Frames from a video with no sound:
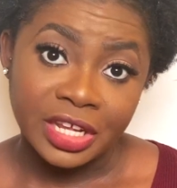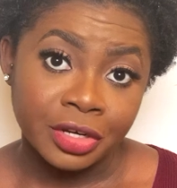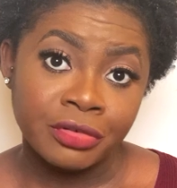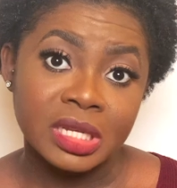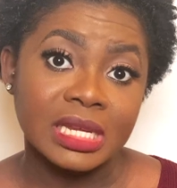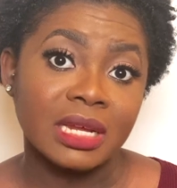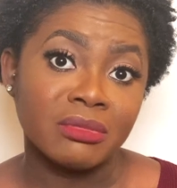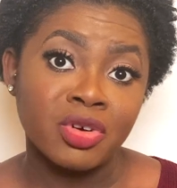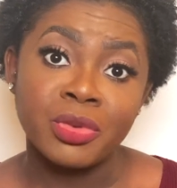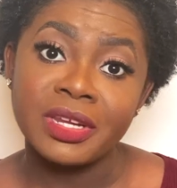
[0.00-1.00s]
increase, and
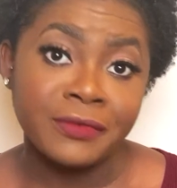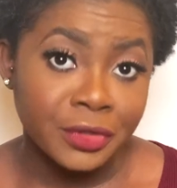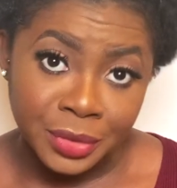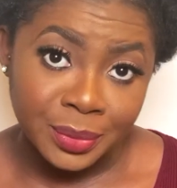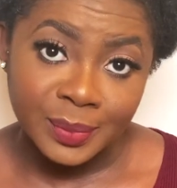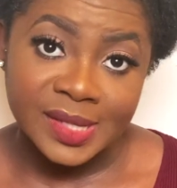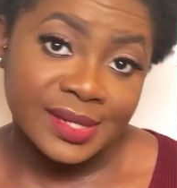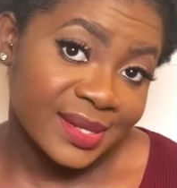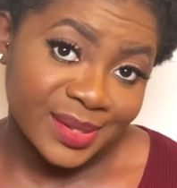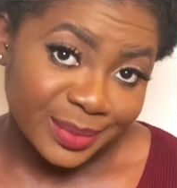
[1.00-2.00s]
more money for you,
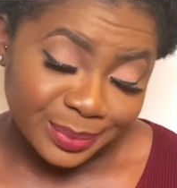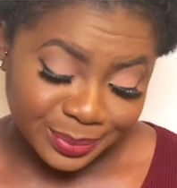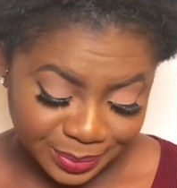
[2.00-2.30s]
sister.